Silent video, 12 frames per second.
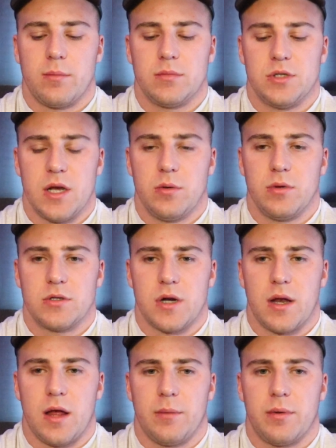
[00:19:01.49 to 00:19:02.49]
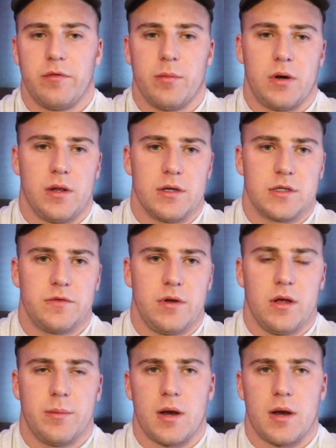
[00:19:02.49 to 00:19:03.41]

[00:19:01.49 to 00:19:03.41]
I'm genuinely trying to help everybody in this video.